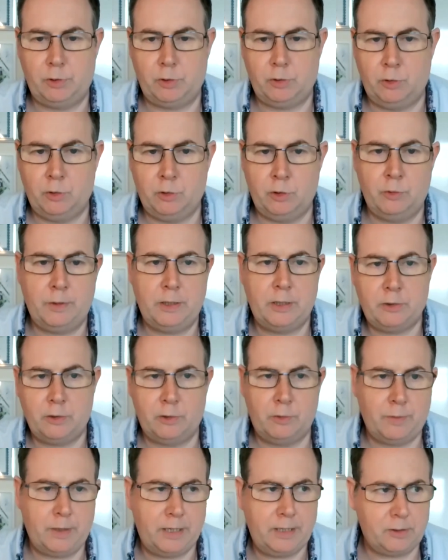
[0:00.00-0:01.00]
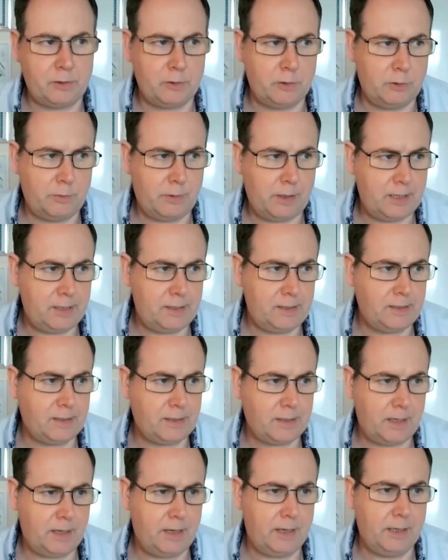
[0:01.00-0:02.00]
was always
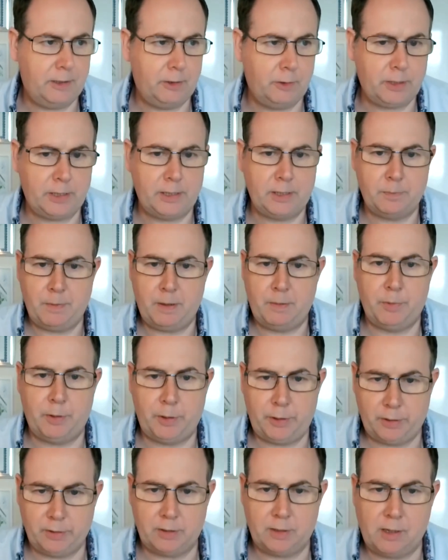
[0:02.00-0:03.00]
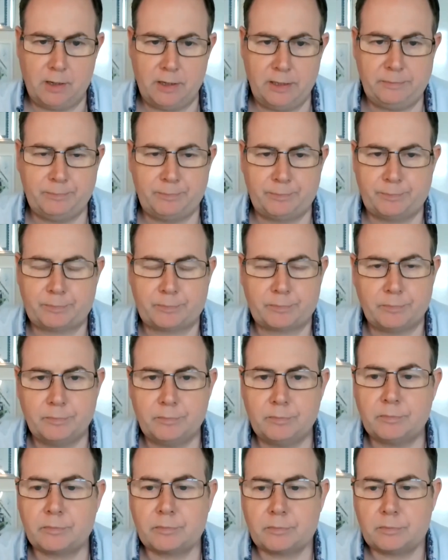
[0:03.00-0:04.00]
looking to make money online.
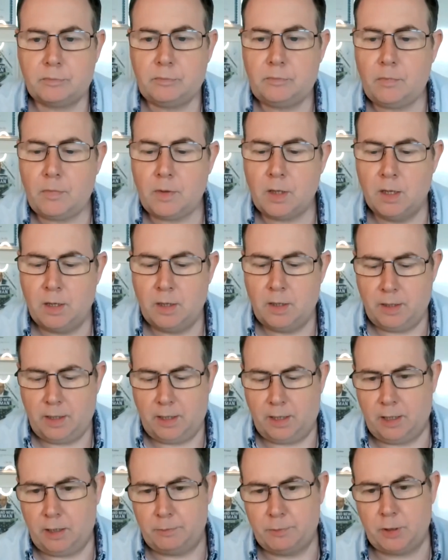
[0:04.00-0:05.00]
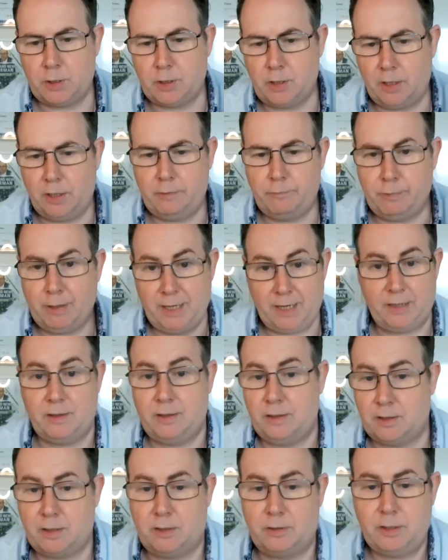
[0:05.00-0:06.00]
And I'm just like
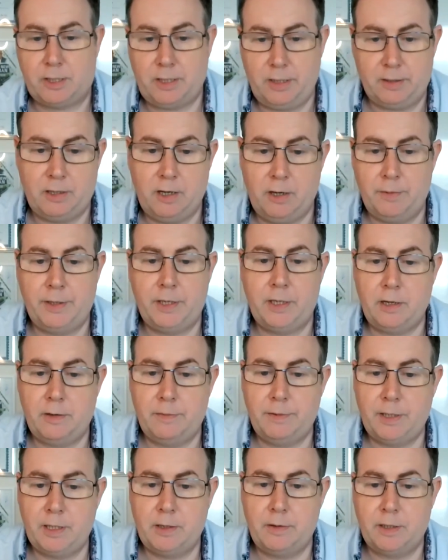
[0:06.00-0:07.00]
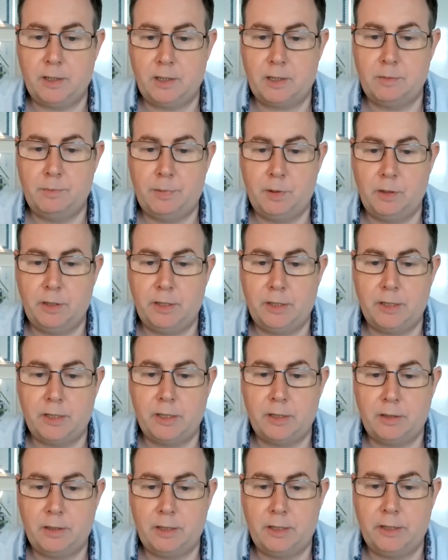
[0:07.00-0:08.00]
relentless. I just kept going and going and going like a bull in
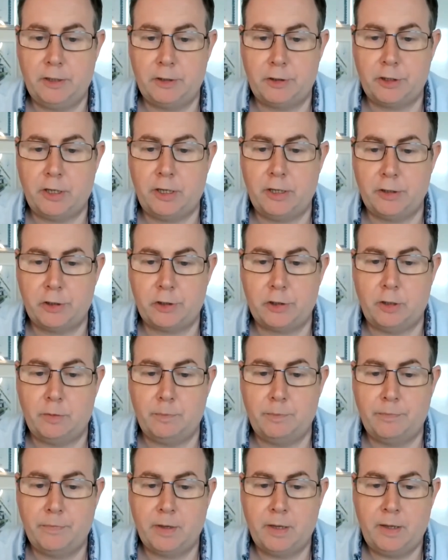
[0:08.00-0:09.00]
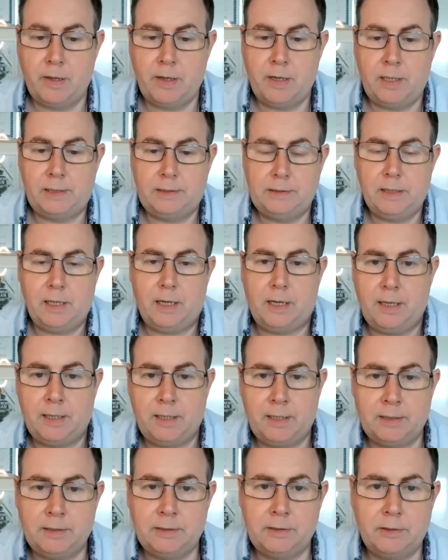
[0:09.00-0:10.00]
a china shop,
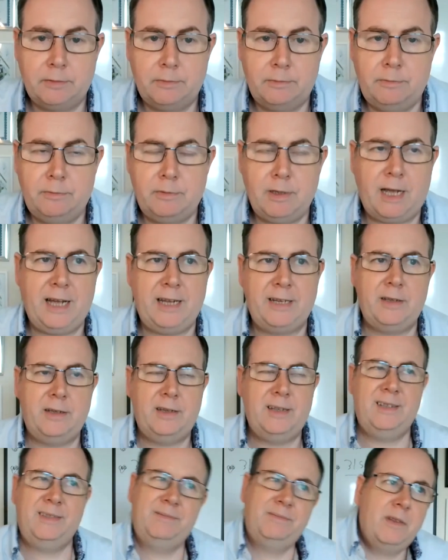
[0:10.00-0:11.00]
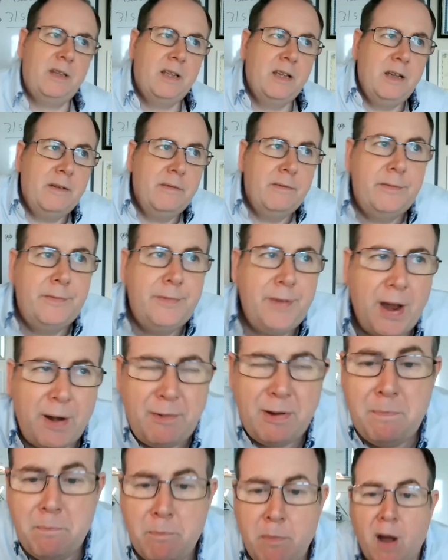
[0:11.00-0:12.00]
and had
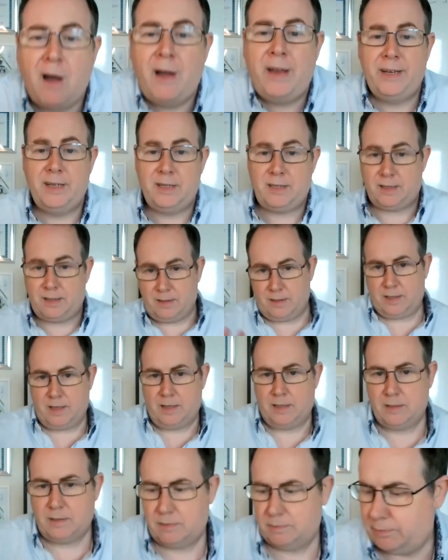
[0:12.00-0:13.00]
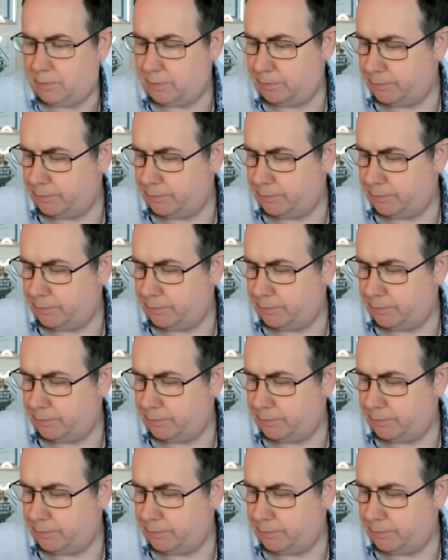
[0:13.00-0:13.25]
very minor success,